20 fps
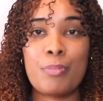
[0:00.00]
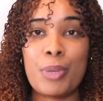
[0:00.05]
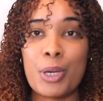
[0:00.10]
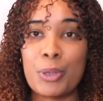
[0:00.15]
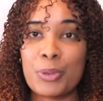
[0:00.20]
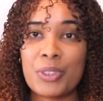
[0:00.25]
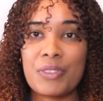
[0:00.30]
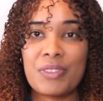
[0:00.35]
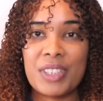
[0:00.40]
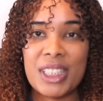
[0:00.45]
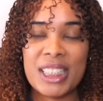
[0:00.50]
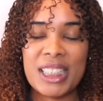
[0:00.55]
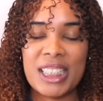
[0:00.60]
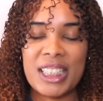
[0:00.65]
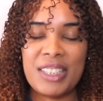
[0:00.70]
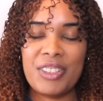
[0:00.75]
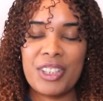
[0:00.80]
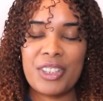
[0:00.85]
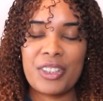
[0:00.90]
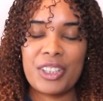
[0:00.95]
both of these
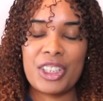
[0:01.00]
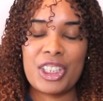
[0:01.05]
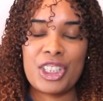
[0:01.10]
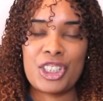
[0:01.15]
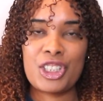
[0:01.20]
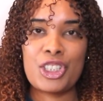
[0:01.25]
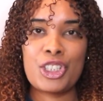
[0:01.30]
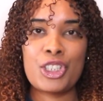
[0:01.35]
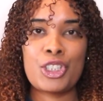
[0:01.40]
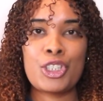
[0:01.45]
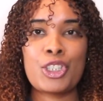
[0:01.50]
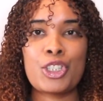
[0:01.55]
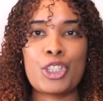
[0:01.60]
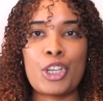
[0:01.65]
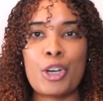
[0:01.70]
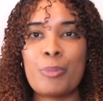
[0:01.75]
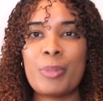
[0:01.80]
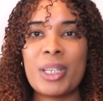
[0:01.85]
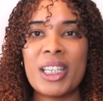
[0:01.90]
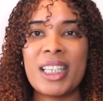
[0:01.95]
leave-in conditioners
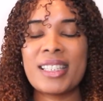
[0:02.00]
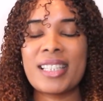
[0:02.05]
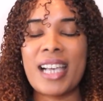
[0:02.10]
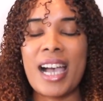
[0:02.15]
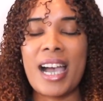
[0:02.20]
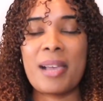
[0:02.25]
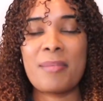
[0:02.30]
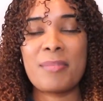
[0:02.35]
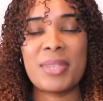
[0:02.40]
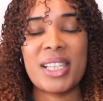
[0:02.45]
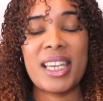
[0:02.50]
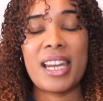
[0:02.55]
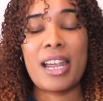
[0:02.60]
so many times and